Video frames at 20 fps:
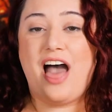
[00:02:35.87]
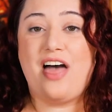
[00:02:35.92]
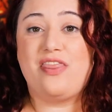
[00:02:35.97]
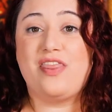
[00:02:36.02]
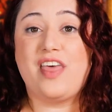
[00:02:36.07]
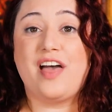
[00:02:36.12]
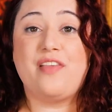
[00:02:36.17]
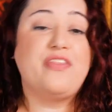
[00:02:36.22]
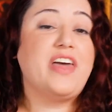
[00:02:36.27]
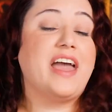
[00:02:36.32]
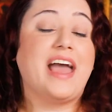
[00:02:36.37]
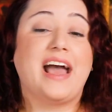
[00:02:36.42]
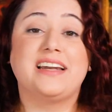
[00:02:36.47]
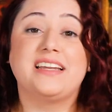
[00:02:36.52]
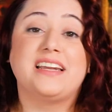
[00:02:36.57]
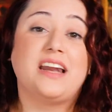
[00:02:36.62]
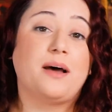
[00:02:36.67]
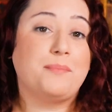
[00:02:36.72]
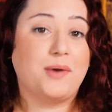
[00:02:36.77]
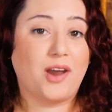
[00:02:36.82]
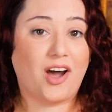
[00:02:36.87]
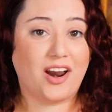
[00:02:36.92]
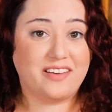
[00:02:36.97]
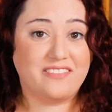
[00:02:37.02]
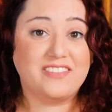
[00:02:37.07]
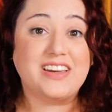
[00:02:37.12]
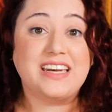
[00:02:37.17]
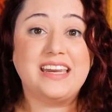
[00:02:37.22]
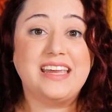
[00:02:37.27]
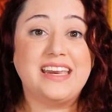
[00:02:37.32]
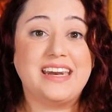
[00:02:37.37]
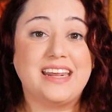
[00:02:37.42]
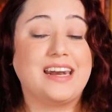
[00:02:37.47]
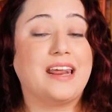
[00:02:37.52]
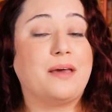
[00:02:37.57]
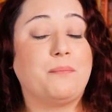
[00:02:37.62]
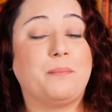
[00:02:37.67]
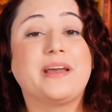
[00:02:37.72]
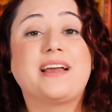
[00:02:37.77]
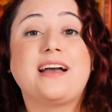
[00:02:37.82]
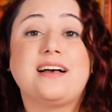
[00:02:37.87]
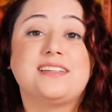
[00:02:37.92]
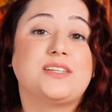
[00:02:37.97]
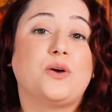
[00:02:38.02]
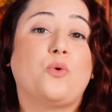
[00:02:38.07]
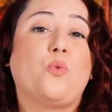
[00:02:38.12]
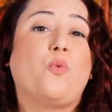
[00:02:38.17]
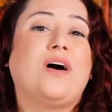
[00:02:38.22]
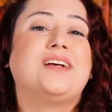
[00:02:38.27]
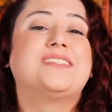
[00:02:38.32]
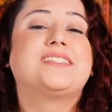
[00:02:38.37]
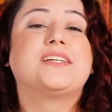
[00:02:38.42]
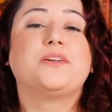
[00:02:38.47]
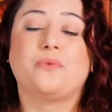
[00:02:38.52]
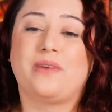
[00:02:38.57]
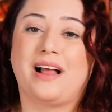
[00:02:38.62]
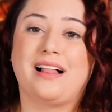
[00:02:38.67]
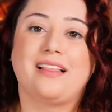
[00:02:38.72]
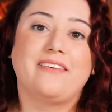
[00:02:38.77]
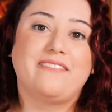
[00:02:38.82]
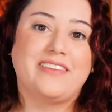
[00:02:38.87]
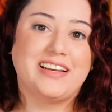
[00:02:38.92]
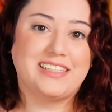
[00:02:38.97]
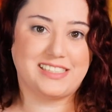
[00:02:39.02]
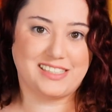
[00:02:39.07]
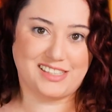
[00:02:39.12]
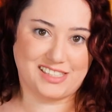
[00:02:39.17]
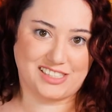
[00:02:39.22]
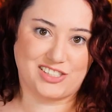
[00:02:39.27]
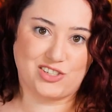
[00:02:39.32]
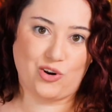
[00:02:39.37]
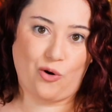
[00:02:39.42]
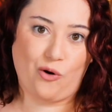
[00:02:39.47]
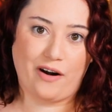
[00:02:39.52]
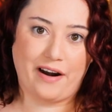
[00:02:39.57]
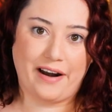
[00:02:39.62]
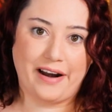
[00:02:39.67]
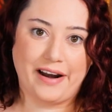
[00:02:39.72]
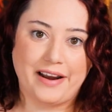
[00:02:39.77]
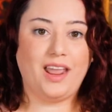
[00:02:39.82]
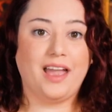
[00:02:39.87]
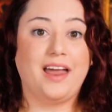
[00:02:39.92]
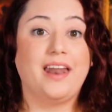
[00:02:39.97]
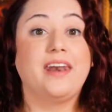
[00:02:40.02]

and then they ended up not even needing it because it wasn't relevant to the story.